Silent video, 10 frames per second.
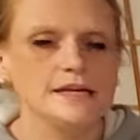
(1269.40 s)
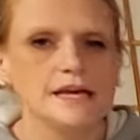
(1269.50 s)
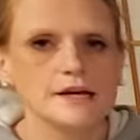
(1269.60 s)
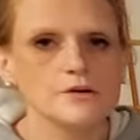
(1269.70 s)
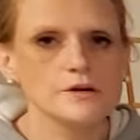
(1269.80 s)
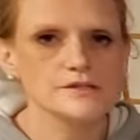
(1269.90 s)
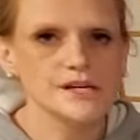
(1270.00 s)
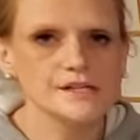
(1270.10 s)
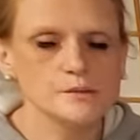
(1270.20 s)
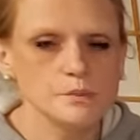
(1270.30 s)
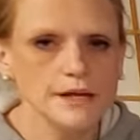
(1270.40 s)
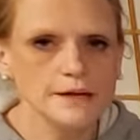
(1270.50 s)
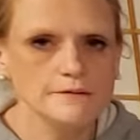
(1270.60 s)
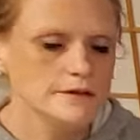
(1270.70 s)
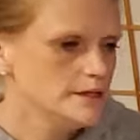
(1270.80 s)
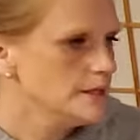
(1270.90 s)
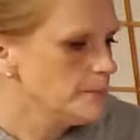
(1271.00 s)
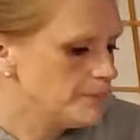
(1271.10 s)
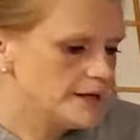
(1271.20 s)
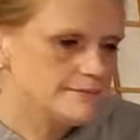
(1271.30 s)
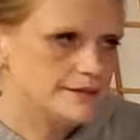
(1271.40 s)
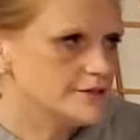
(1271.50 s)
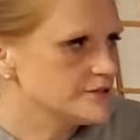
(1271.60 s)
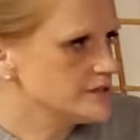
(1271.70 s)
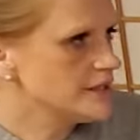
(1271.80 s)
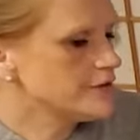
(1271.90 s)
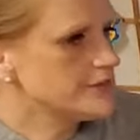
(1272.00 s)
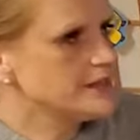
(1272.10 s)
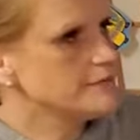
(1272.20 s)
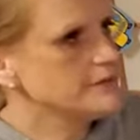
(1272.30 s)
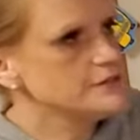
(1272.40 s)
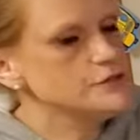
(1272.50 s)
can't go outside to play. But here's another thing, friends.